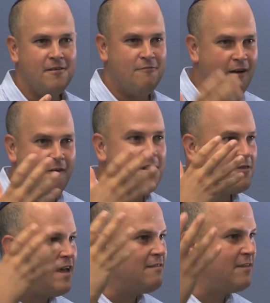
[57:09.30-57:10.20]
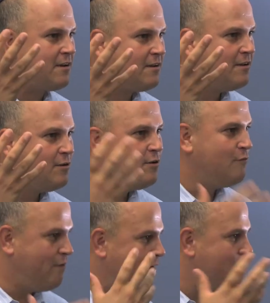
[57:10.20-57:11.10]
very authentic,
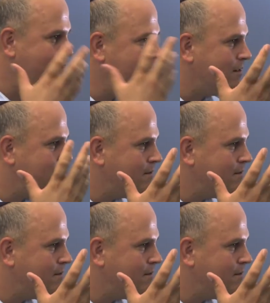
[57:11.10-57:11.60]
very real.